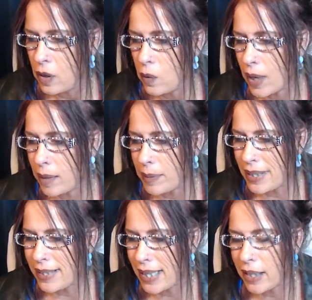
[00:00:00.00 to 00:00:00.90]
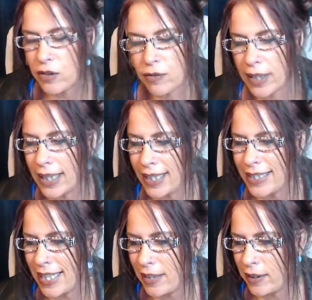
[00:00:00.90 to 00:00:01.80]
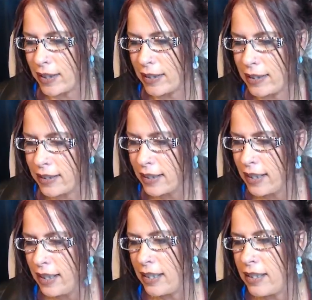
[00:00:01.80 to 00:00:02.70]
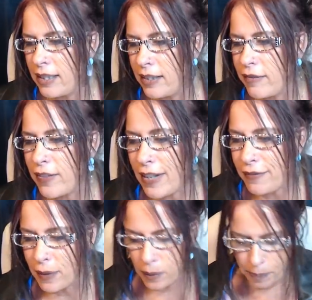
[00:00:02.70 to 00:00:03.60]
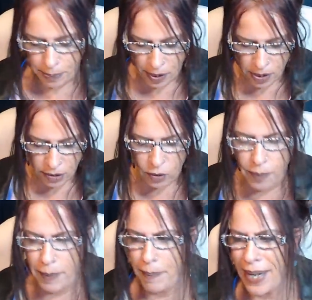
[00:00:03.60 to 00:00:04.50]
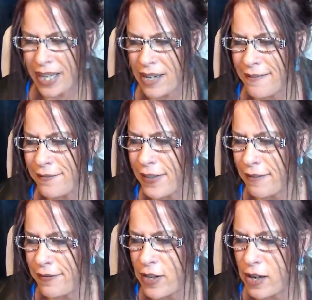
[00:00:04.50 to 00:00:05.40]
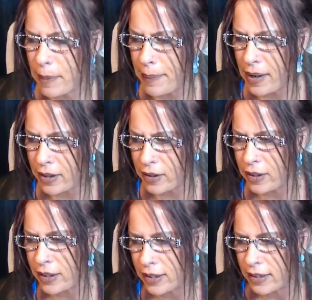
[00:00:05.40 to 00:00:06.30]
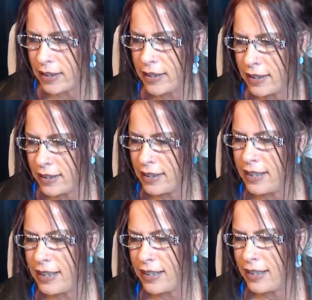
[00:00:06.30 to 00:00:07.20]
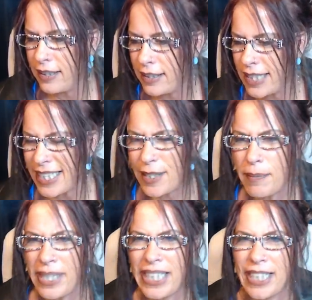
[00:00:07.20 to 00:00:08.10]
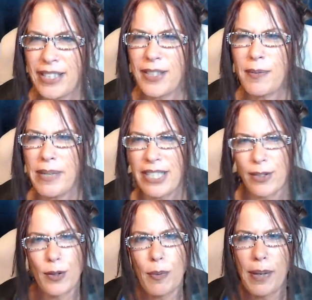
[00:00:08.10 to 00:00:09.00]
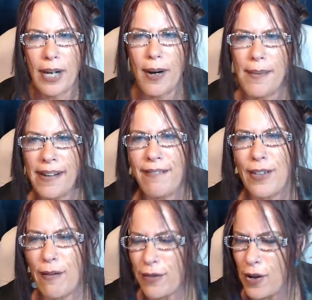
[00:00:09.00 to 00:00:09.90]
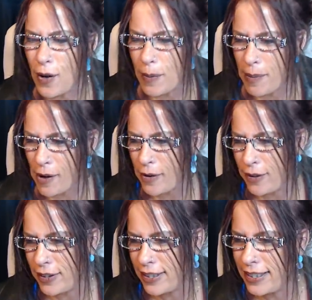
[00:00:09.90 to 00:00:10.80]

Want to be sex ring? I doubt it. Fluffy would burn. Don't be picking up fluff and nut butter. That's immediate dismissal. You pick on my fluff and nut butter.